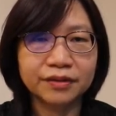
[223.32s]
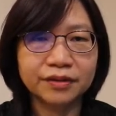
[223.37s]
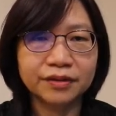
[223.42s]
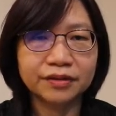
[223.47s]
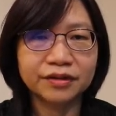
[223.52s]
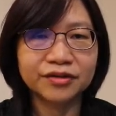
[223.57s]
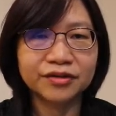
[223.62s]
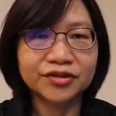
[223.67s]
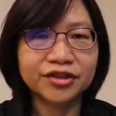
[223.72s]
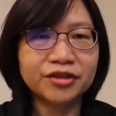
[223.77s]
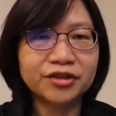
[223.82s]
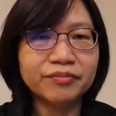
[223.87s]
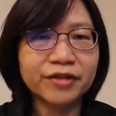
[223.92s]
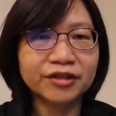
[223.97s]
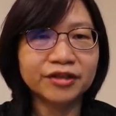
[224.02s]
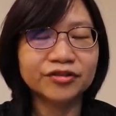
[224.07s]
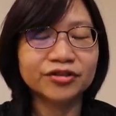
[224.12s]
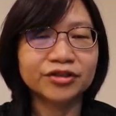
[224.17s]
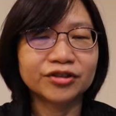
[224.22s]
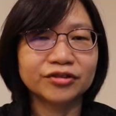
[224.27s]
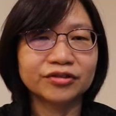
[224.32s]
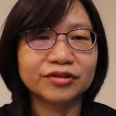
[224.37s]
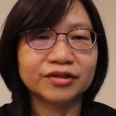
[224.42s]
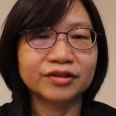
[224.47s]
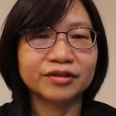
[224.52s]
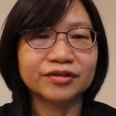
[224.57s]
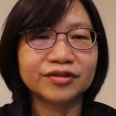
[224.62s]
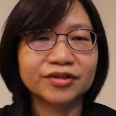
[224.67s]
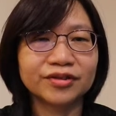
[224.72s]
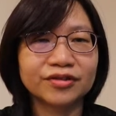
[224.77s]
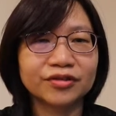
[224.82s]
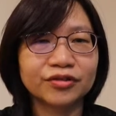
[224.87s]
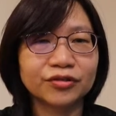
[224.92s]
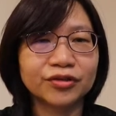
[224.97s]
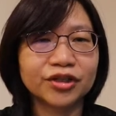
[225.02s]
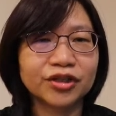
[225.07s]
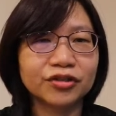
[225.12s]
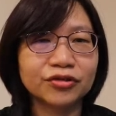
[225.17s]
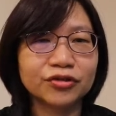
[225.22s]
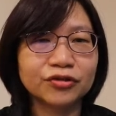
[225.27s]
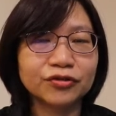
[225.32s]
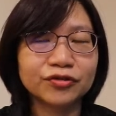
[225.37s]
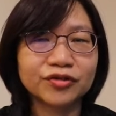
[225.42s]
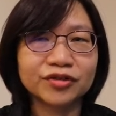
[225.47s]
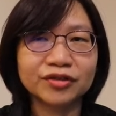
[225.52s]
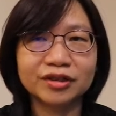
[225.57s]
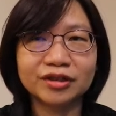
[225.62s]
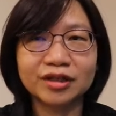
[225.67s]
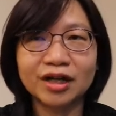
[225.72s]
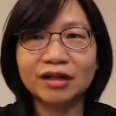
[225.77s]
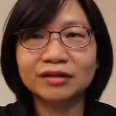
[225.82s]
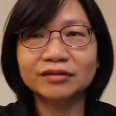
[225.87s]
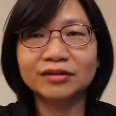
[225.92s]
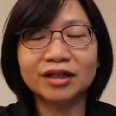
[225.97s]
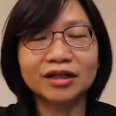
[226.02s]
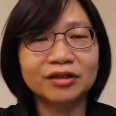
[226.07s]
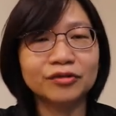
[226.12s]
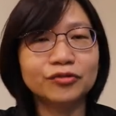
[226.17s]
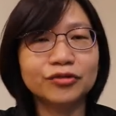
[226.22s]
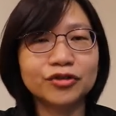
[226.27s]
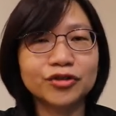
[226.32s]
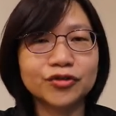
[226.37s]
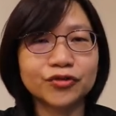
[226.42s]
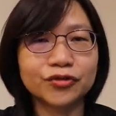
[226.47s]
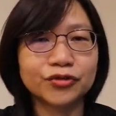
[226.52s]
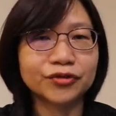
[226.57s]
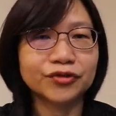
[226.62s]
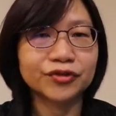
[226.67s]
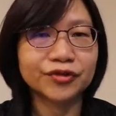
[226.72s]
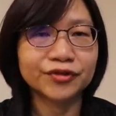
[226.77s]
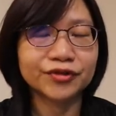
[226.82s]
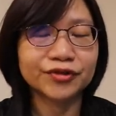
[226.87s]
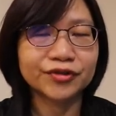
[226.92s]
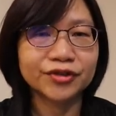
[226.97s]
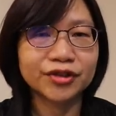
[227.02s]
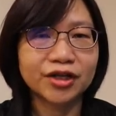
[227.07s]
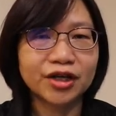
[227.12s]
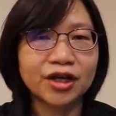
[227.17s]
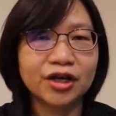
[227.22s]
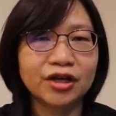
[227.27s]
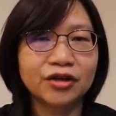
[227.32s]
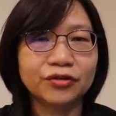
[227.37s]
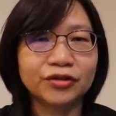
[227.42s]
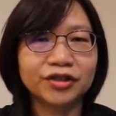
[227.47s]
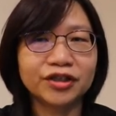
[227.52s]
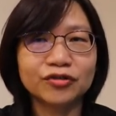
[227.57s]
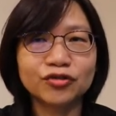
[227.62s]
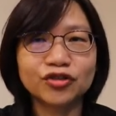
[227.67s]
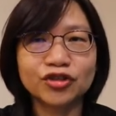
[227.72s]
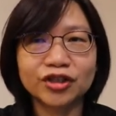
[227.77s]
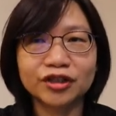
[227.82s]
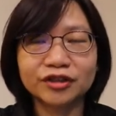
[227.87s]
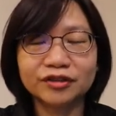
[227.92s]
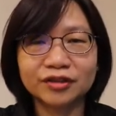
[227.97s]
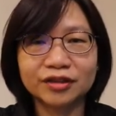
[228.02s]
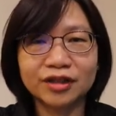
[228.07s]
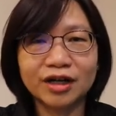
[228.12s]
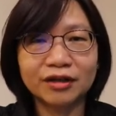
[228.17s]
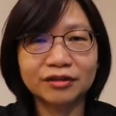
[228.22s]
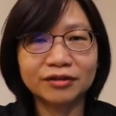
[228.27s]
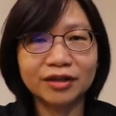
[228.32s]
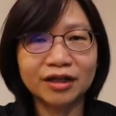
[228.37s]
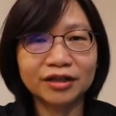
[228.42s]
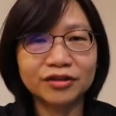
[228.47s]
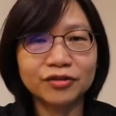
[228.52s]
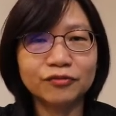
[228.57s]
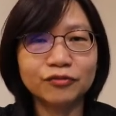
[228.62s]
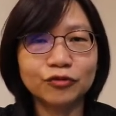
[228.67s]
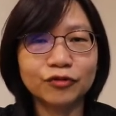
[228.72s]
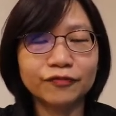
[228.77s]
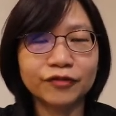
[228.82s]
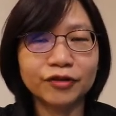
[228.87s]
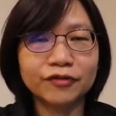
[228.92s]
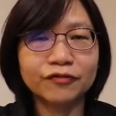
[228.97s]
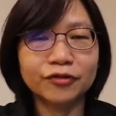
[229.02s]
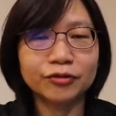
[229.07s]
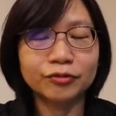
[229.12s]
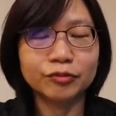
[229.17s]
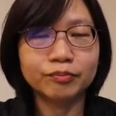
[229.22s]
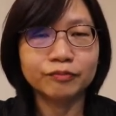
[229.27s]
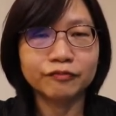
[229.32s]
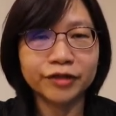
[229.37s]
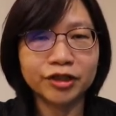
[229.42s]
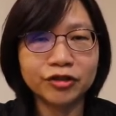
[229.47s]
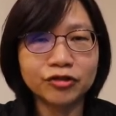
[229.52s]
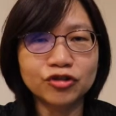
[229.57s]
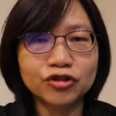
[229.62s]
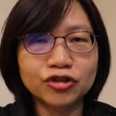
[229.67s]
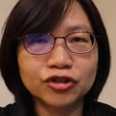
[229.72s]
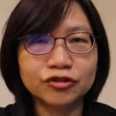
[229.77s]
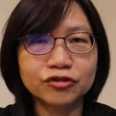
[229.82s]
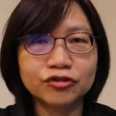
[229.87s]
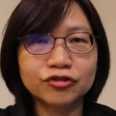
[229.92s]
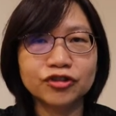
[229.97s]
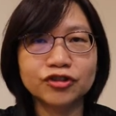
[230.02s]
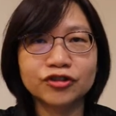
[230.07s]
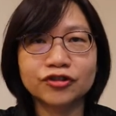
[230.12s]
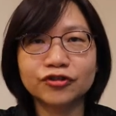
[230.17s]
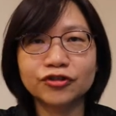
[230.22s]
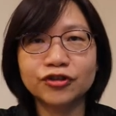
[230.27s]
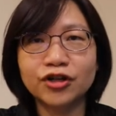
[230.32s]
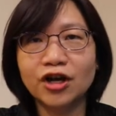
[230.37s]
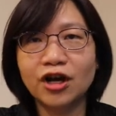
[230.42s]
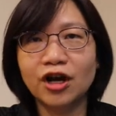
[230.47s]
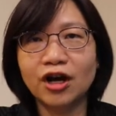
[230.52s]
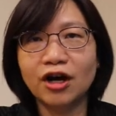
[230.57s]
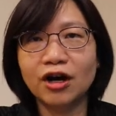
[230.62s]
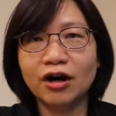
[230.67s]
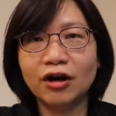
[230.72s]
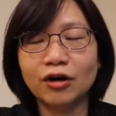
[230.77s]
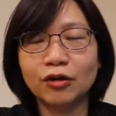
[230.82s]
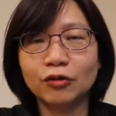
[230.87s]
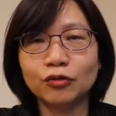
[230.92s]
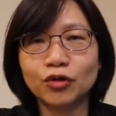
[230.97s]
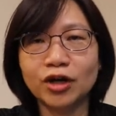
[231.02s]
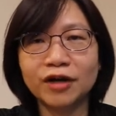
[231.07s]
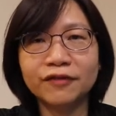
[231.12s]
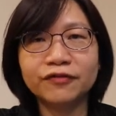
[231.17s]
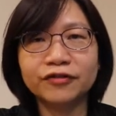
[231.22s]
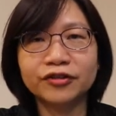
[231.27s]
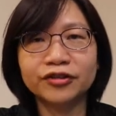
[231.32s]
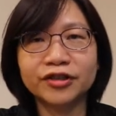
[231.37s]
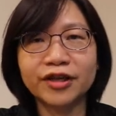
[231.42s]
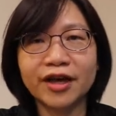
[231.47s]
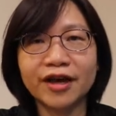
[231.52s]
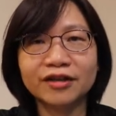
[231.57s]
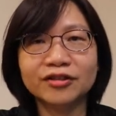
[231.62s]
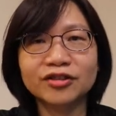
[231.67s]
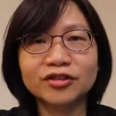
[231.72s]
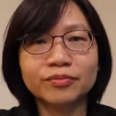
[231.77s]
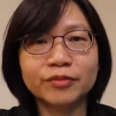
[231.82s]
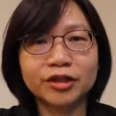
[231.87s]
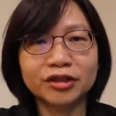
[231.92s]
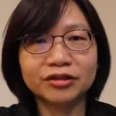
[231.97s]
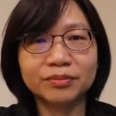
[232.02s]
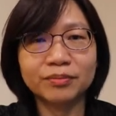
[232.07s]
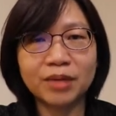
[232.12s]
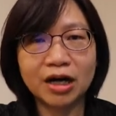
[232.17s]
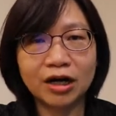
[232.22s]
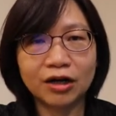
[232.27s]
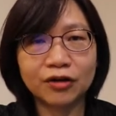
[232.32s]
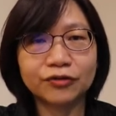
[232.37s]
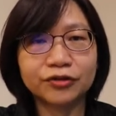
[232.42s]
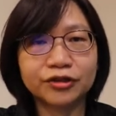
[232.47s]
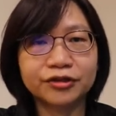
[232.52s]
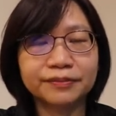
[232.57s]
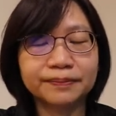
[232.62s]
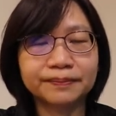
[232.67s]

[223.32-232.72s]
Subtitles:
The third method is you can use the online resources. You can check the online information to roughly estimate the power.